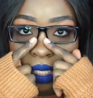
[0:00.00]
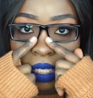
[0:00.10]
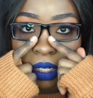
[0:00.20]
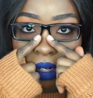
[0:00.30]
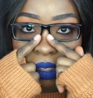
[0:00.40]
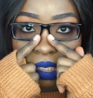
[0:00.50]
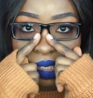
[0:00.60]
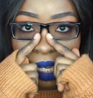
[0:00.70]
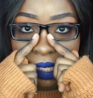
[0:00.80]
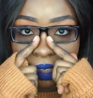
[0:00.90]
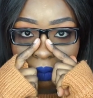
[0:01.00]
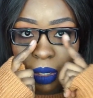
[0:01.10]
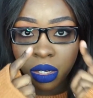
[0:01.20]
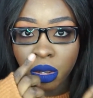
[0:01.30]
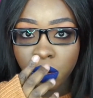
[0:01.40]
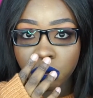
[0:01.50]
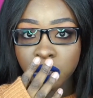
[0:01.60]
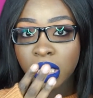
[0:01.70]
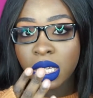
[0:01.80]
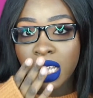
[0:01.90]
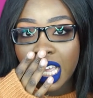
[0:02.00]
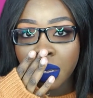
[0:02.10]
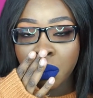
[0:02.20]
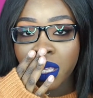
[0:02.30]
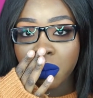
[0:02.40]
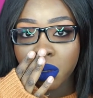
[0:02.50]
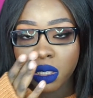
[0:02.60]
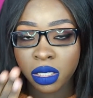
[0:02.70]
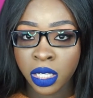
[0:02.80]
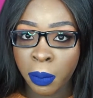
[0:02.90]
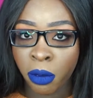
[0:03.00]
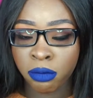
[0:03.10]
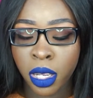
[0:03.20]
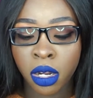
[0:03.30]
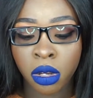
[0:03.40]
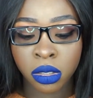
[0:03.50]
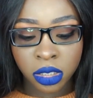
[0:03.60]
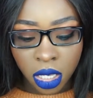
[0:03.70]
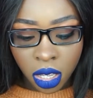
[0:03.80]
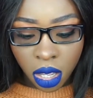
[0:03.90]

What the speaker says: here on the sides of my nose and maybe the tip of my nose.